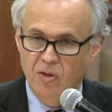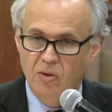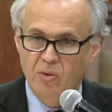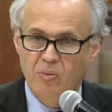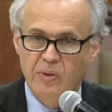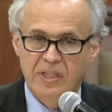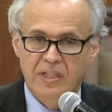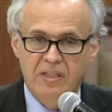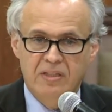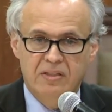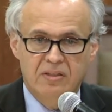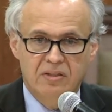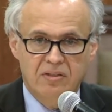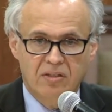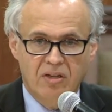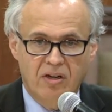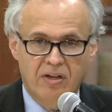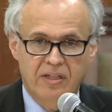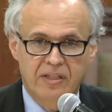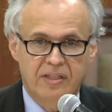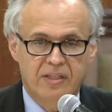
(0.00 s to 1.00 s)
We need to
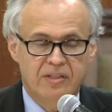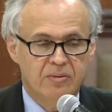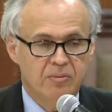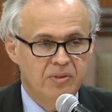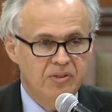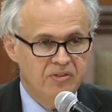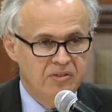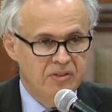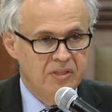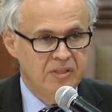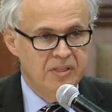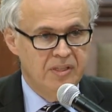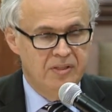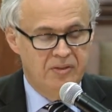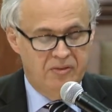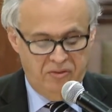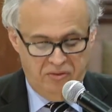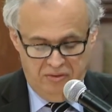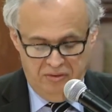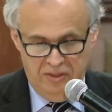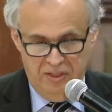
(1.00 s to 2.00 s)
target
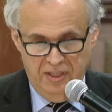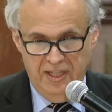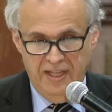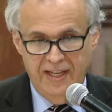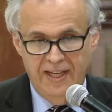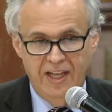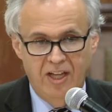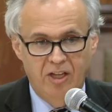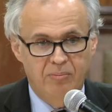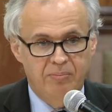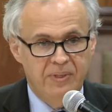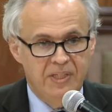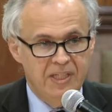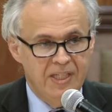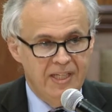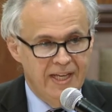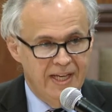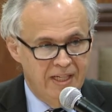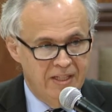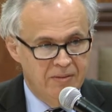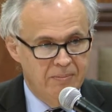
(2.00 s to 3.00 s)
resilience,
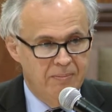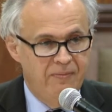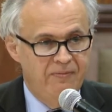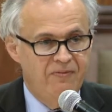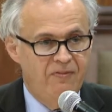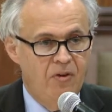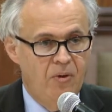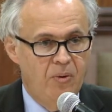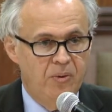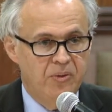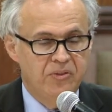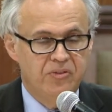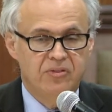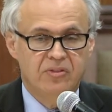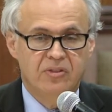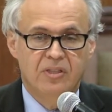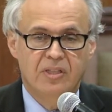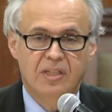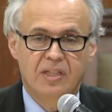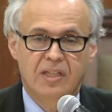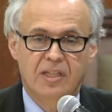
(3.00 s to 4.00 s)
helping young
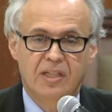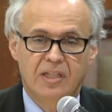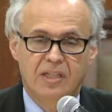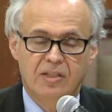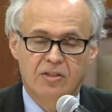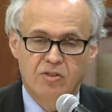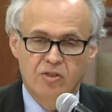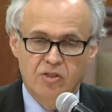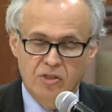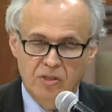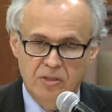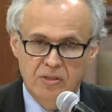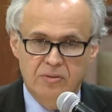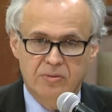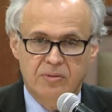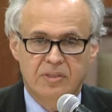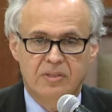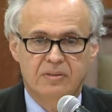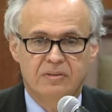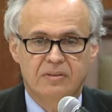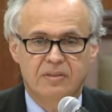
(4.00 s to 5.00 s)
folks,
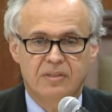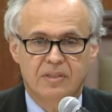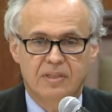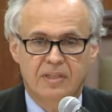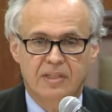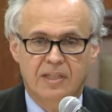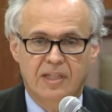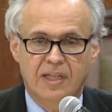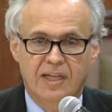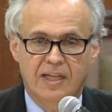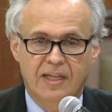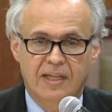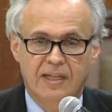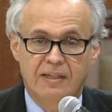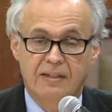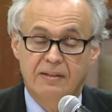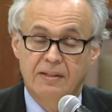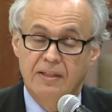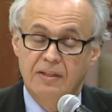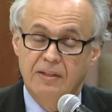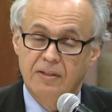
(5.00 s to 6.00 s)
children,
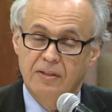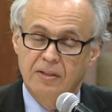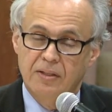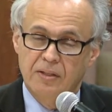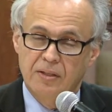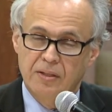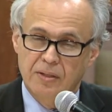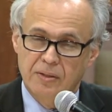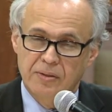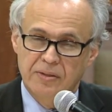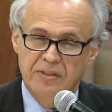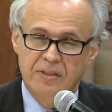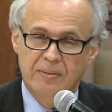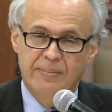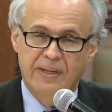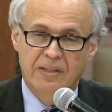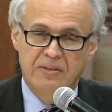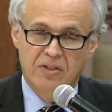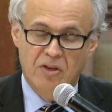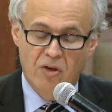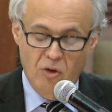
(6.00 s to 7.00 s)
uh, learn
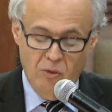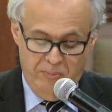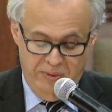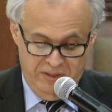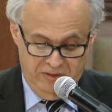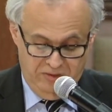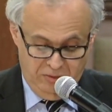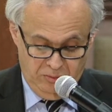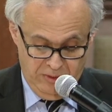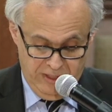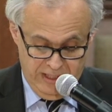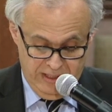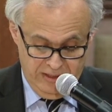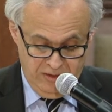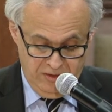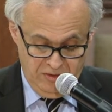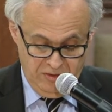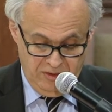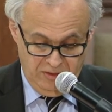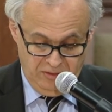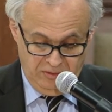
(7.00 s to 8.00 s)
about coping
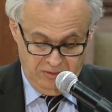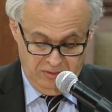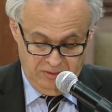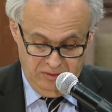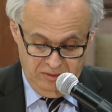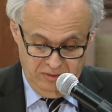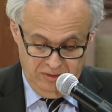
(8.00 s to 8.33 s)
strategies.